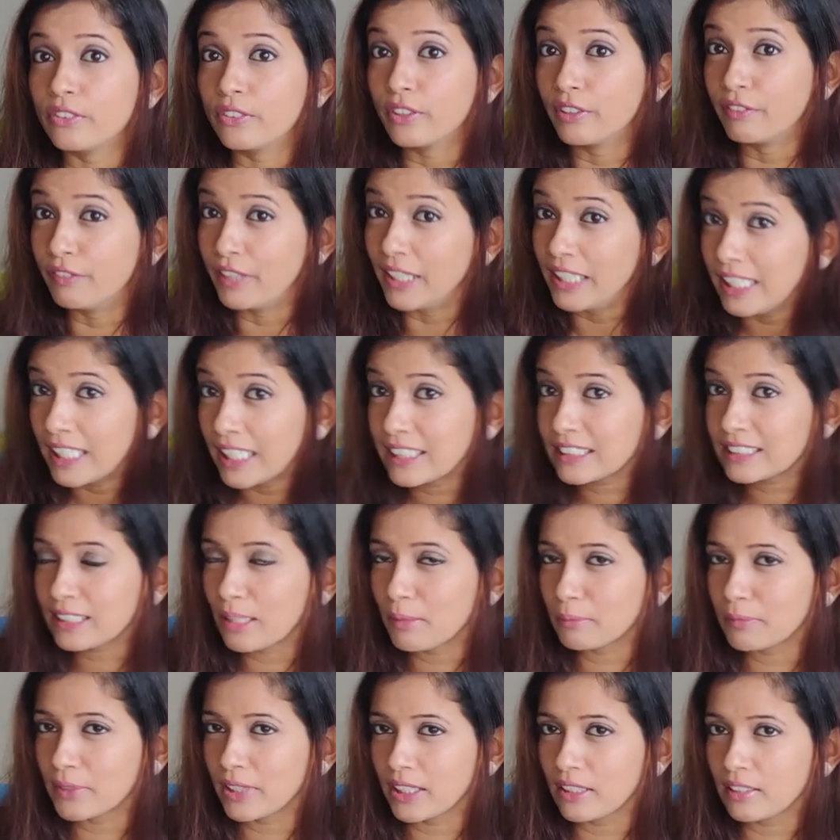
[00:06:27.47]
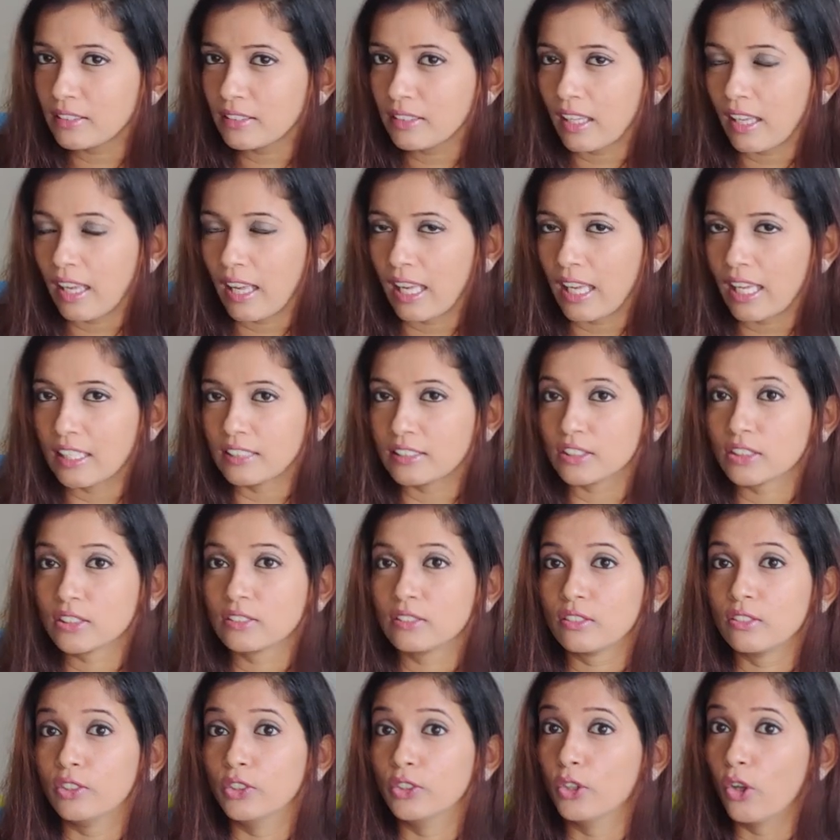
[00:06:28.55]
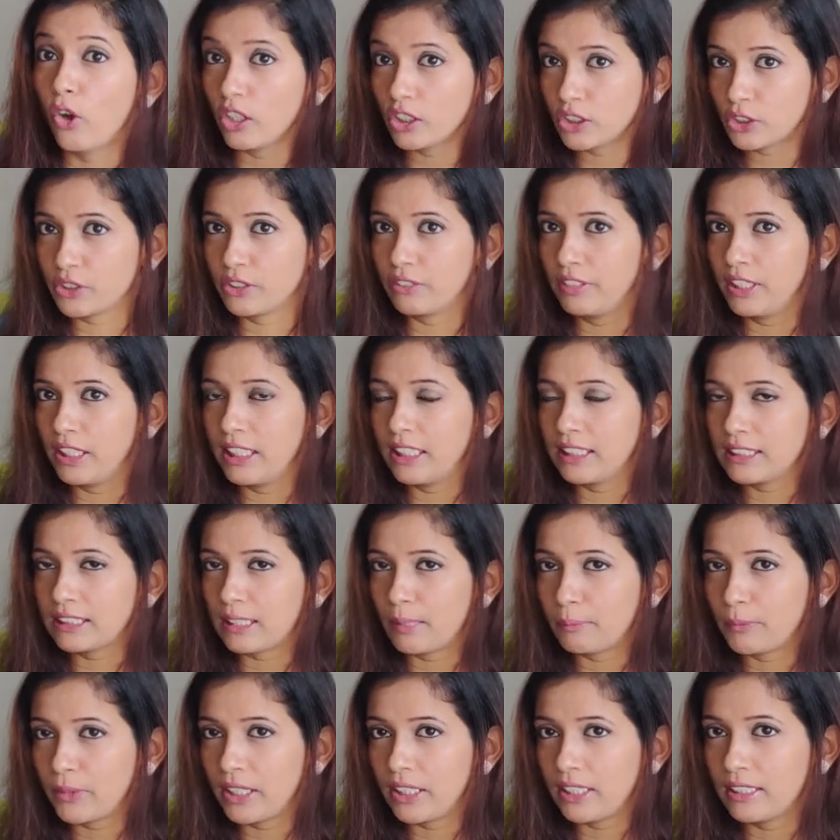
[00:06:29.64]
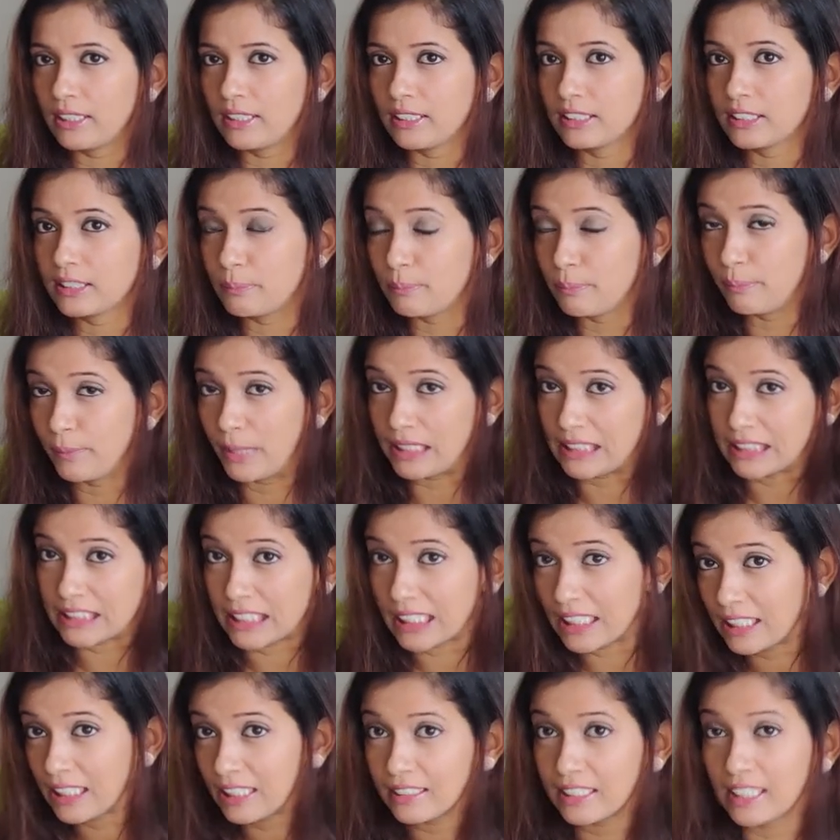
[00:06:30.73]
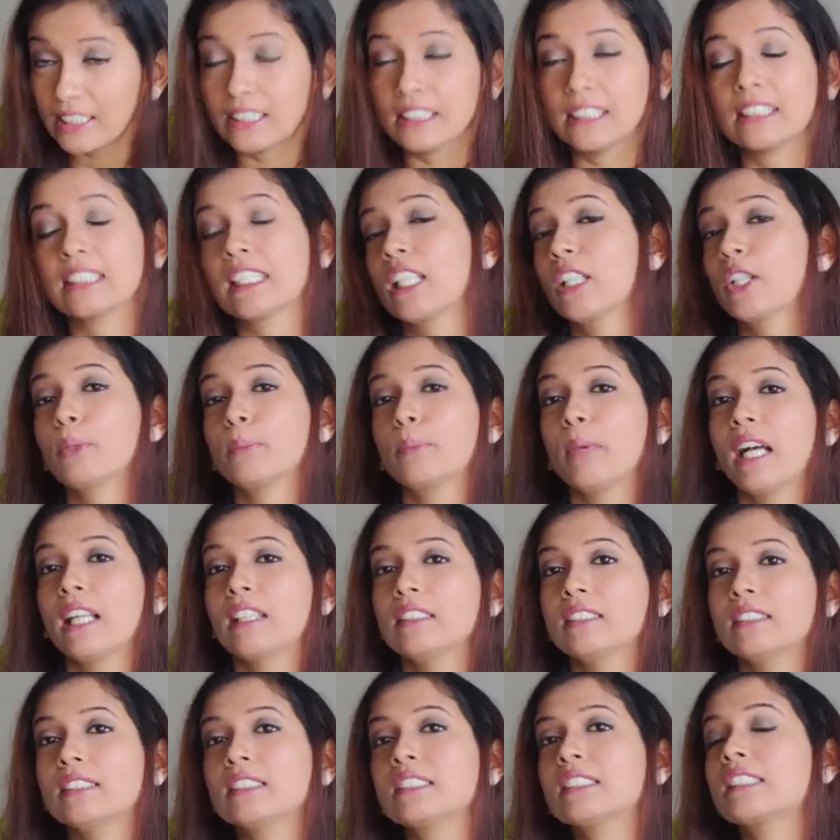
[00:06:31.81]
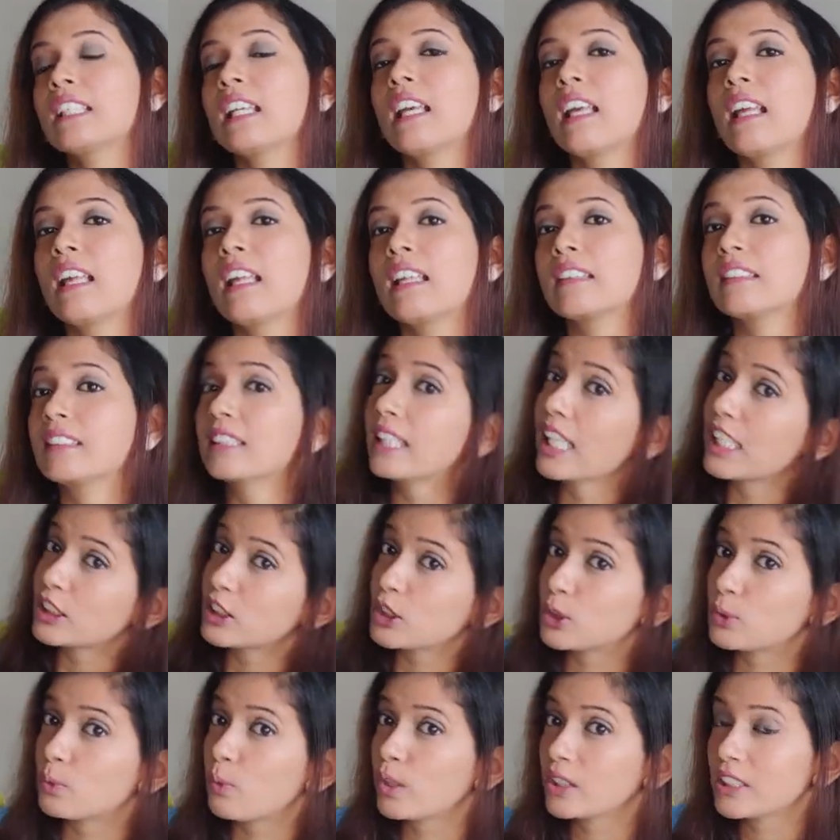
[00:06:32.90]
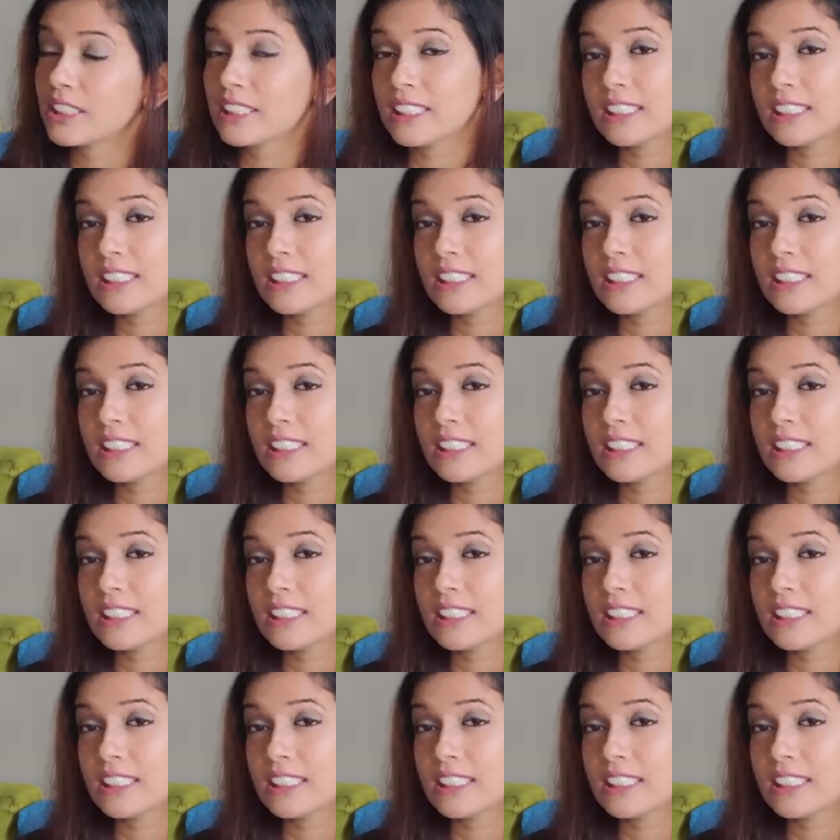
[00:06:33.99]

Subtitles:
revealing something and not revealing something else, maintaining that entire balance, and that is what